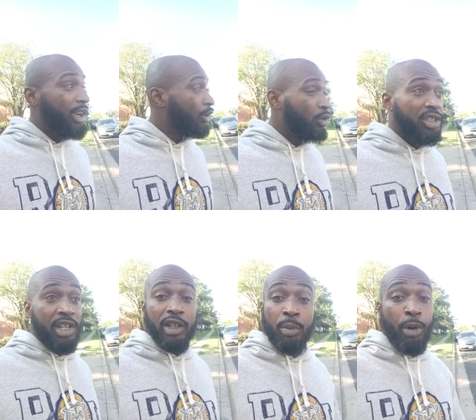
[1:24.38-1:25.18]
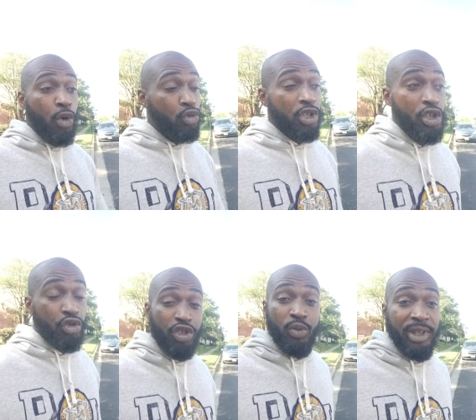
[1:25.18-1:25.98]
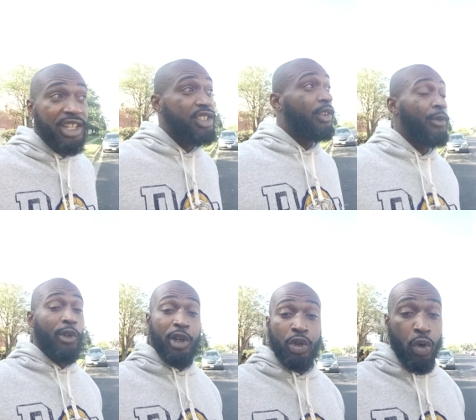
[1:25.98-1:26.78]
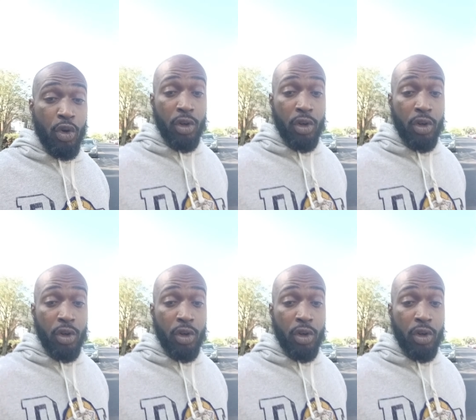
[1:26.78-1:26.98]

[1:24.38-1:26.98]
ahead on tuck the poles. Soon as we get to the front door,